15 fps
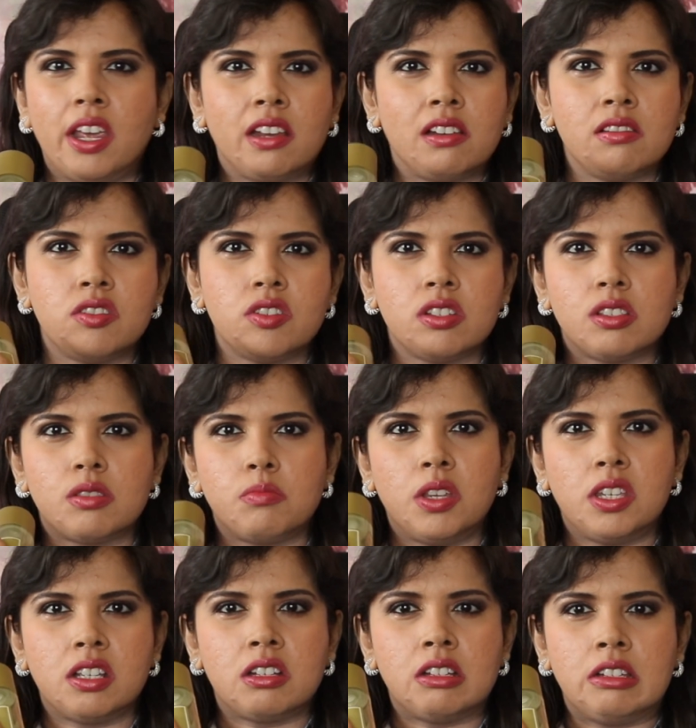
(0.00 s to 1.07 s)
negligence,
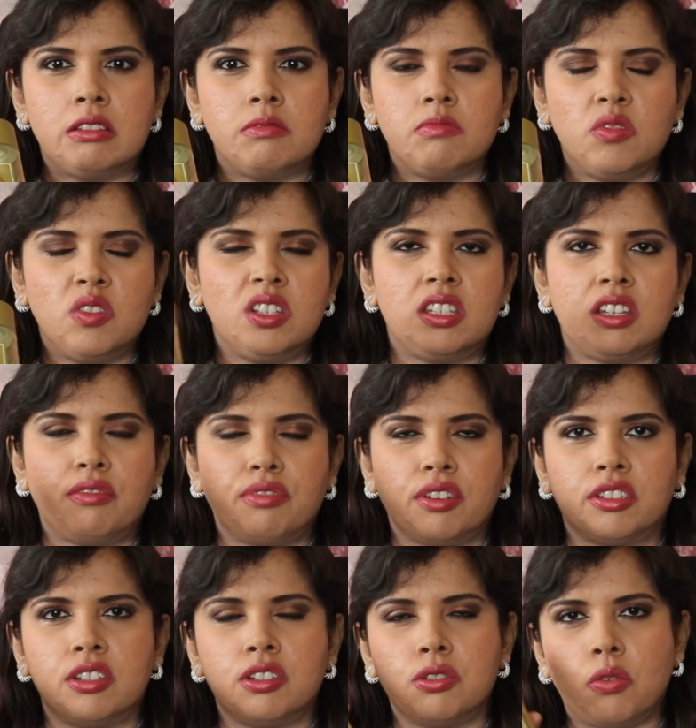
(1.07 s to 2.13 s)
medically, it
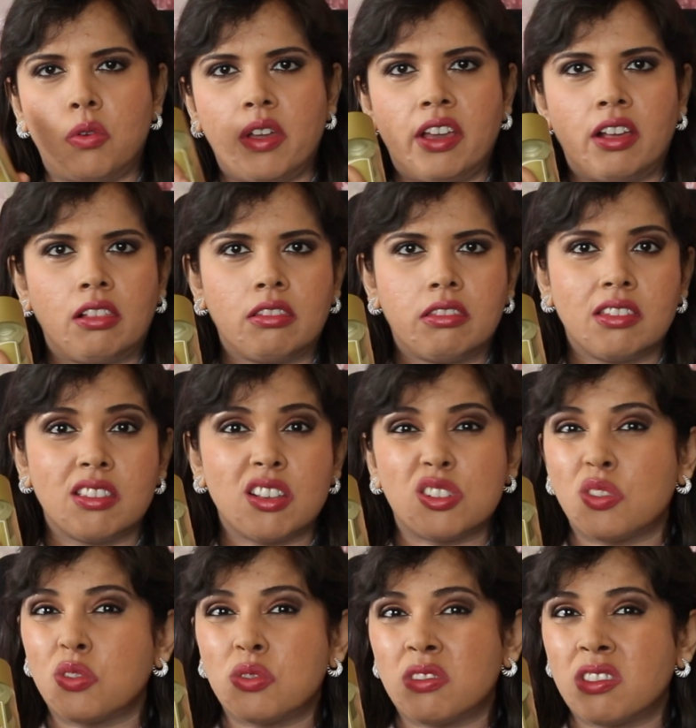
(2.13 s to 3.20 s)
affected your health and that
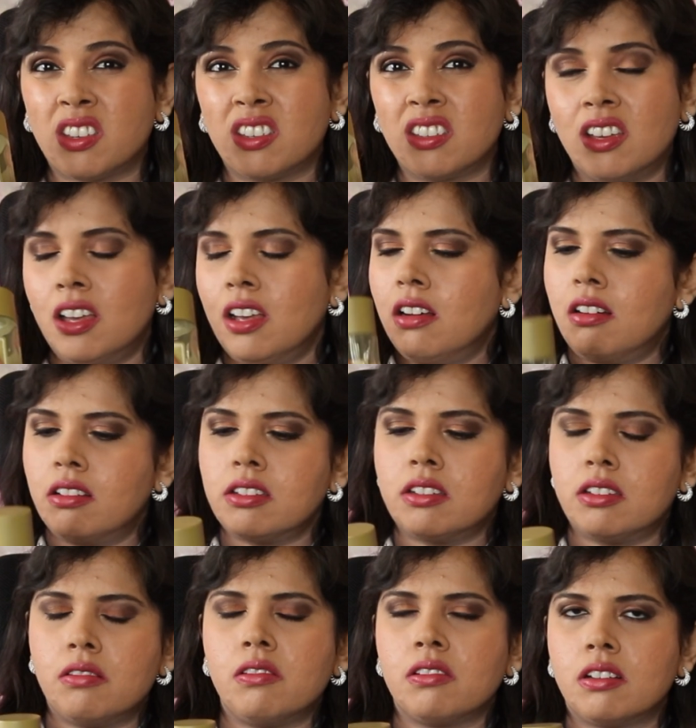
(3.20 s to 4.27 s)
sort of thing. I don't
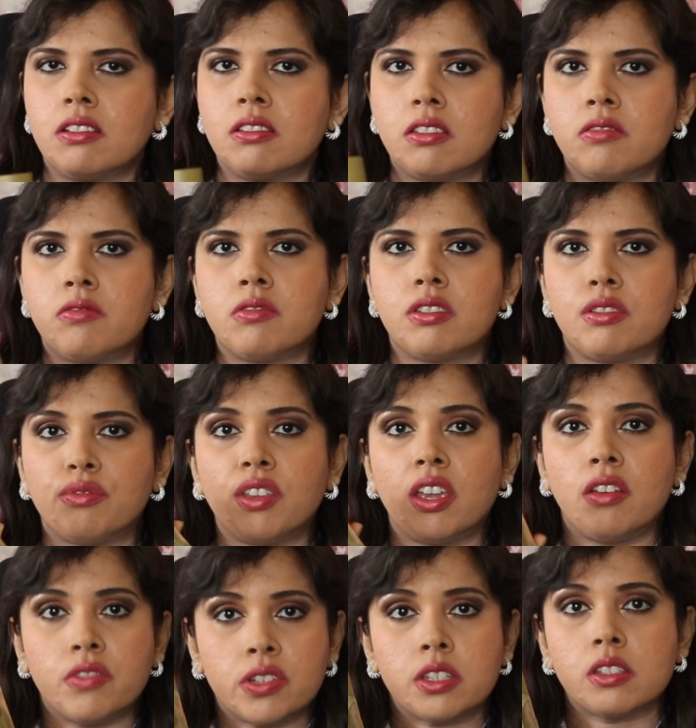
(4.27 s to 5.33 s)
know, I'll consider it if they
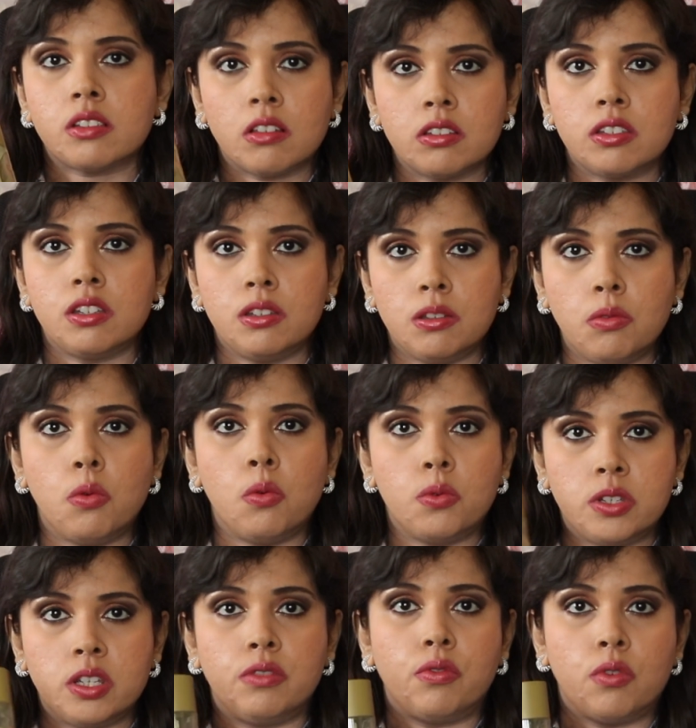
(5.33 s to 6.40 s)
ever discontinue or
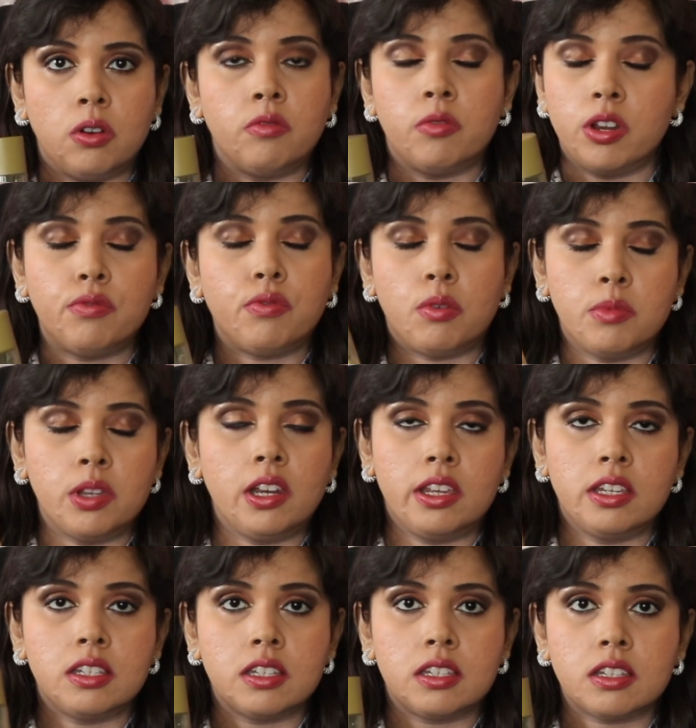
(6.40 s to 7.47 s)

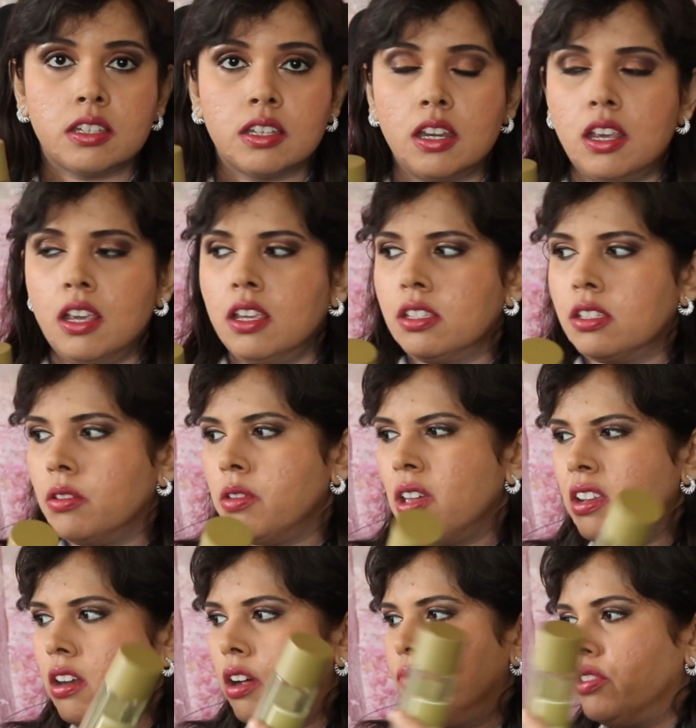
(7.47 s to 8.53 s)
reformulate it. So yeah,
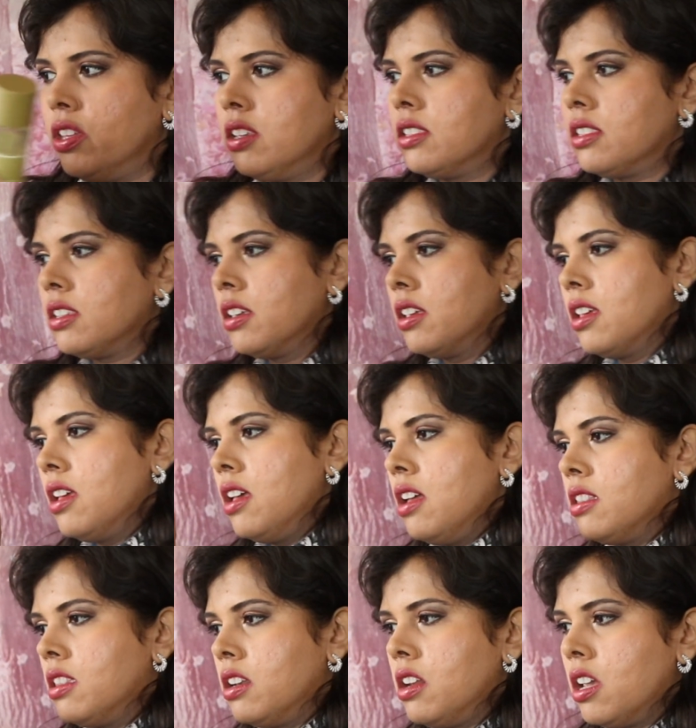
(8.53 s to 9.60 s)
love this.
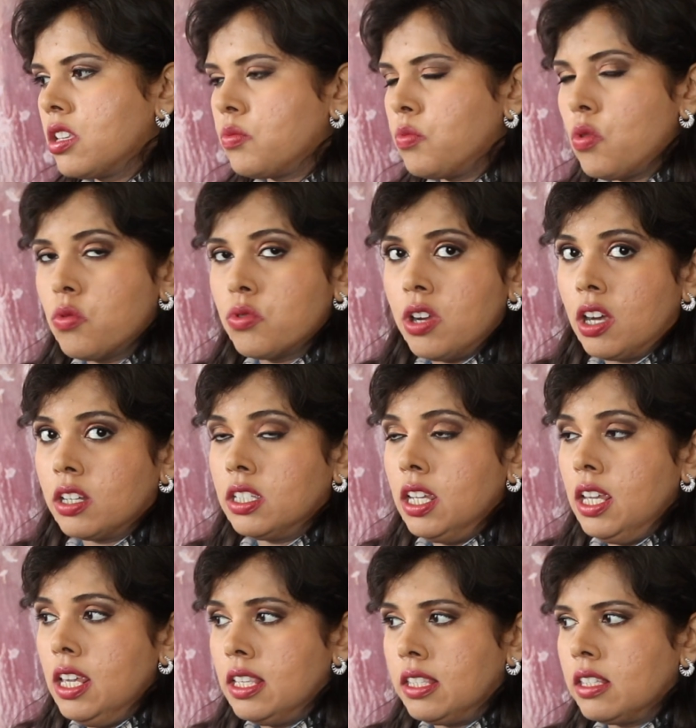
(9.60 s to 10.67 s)
The next product
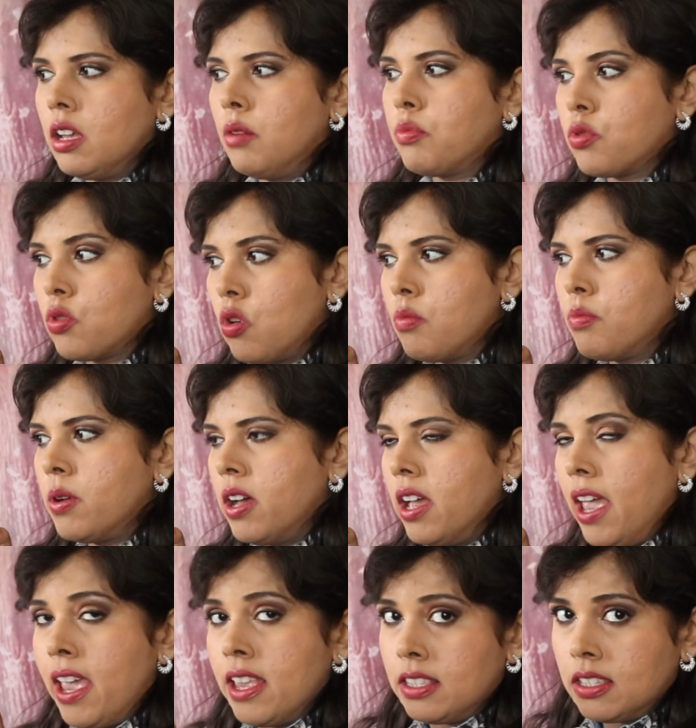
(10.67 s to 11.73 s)
is a proper
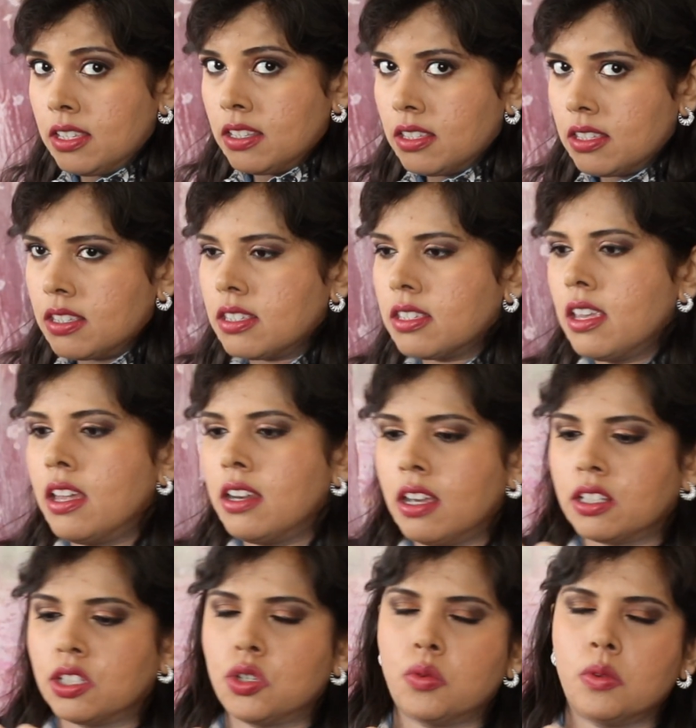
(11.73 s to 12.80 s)
essence, an
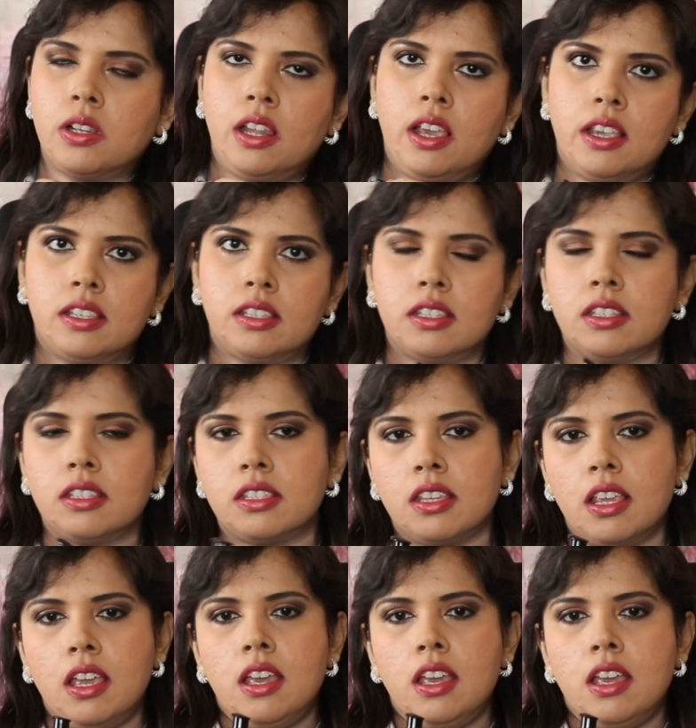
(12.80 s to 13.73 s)
actual essence.